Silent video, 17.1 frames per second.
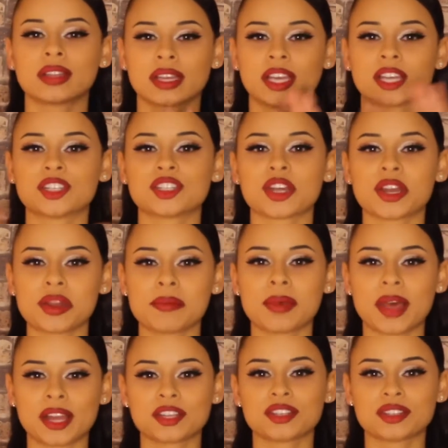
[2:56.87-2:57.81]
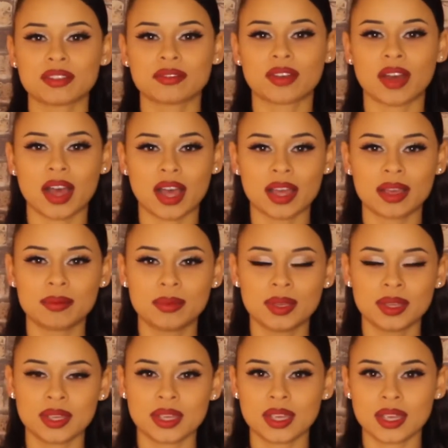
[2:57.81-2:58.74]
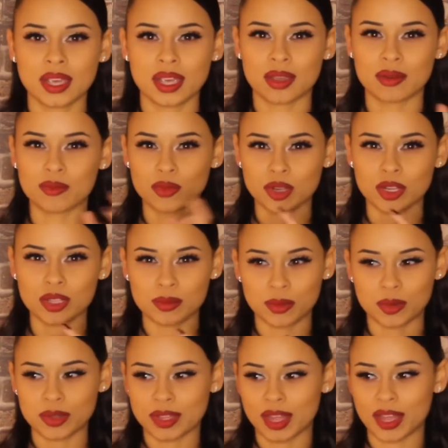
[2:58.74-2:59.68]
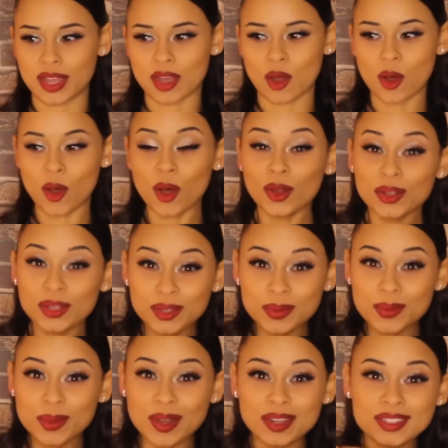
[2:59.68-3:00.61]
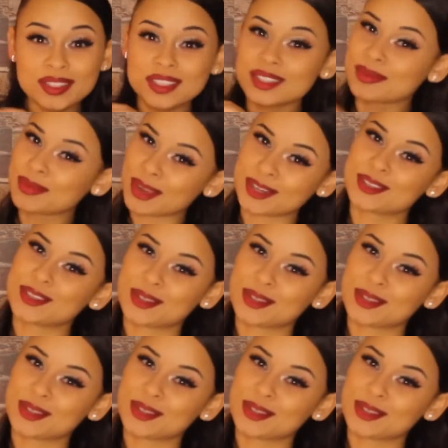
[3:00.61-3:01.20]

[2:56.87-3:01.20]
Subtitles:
Like I try to match the vibe and really put that all into one to match the